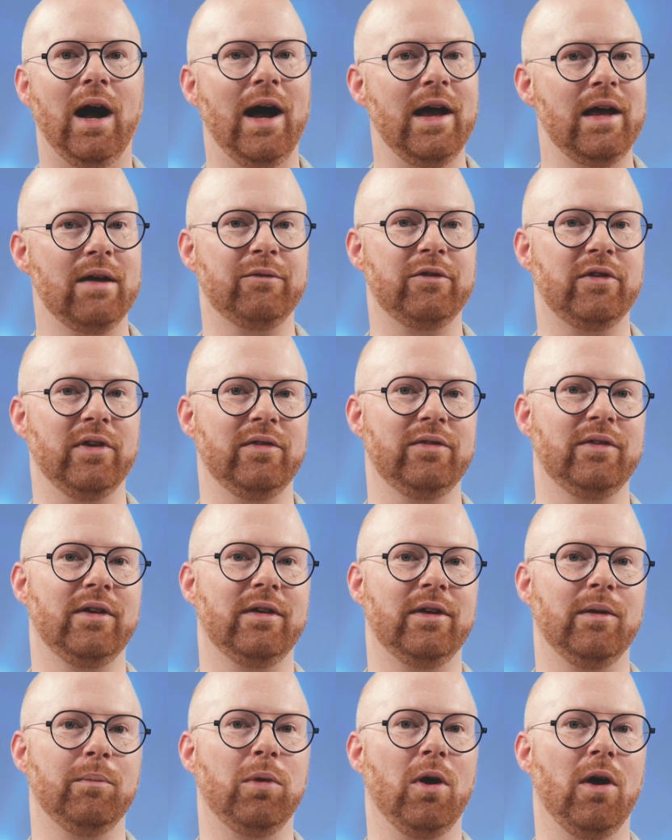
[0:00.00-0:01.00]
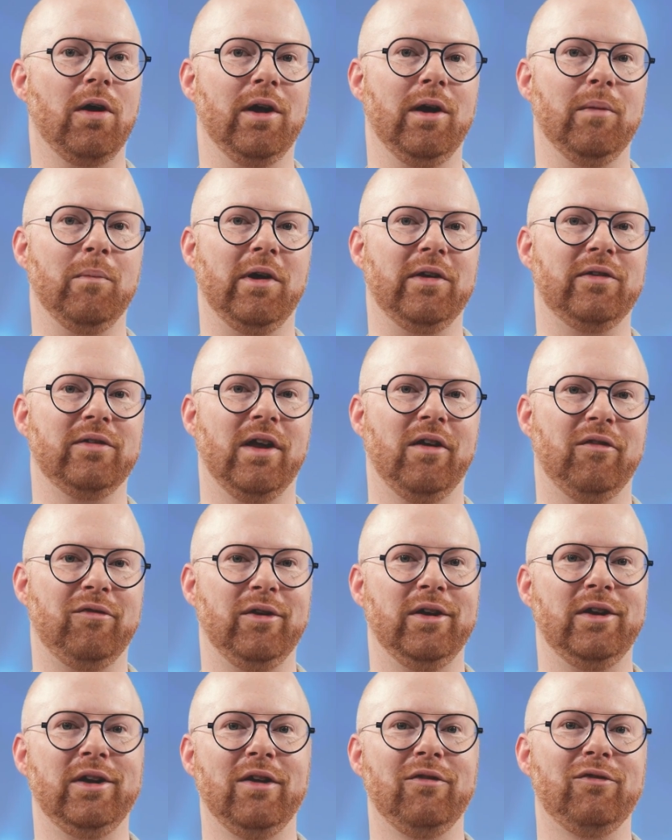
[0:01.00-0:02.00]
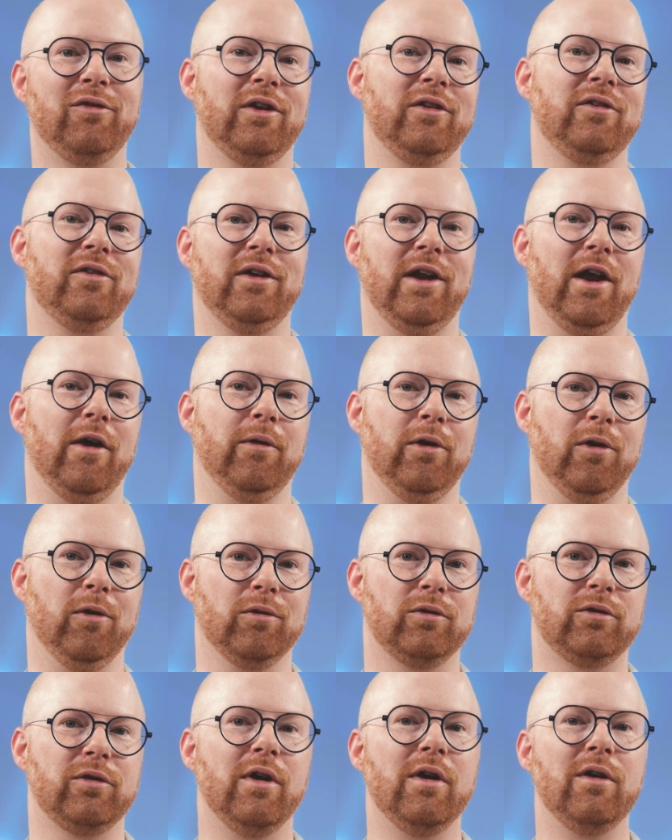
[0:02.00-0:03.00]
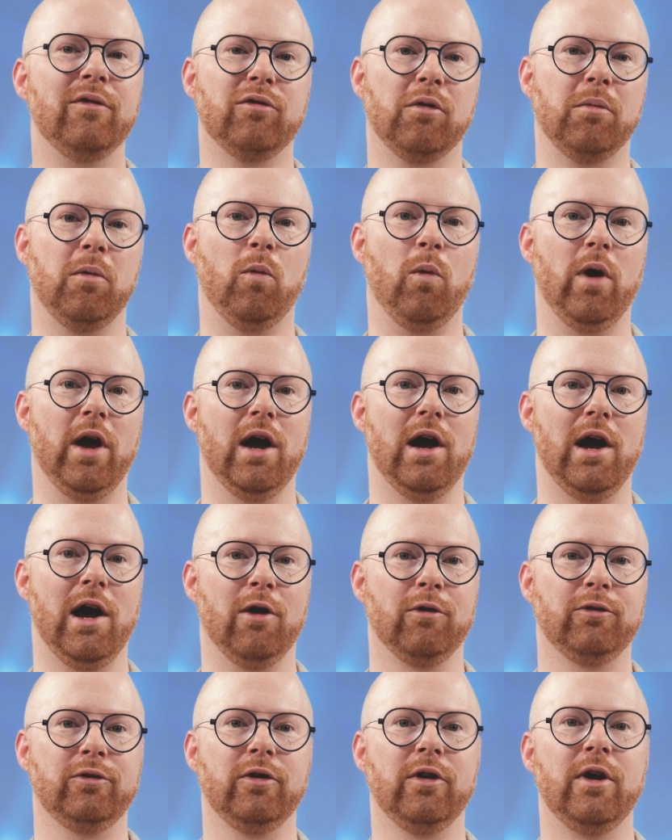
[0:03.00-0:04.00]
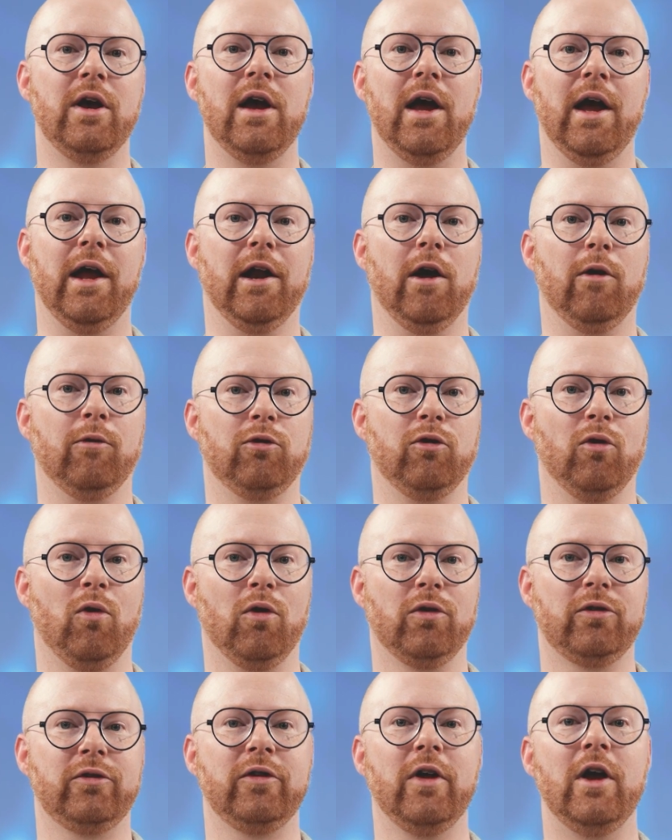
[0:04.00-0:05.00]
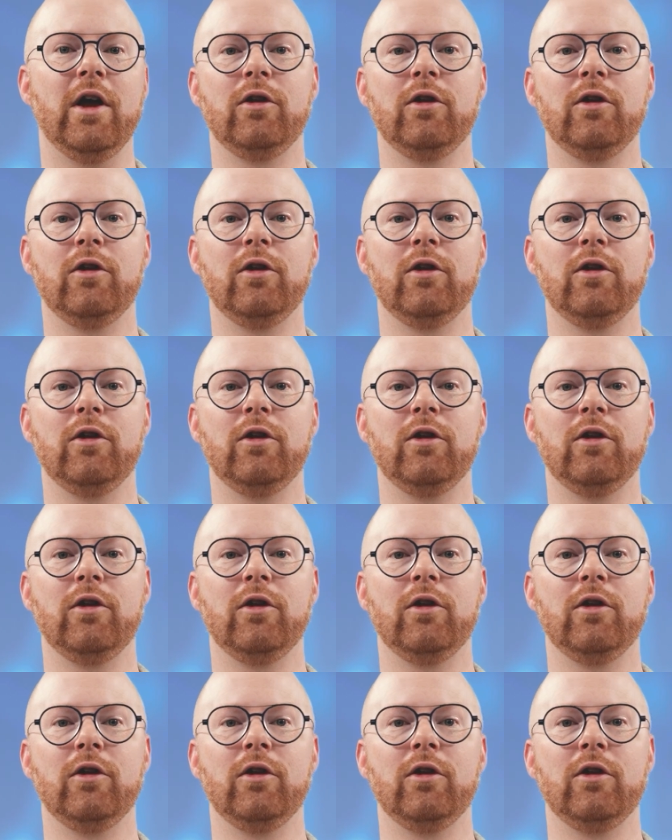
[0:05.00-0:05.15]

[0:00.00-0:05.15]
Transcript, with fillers: I have tested the plugin myself in different scenarios, from a warehouse and outdoors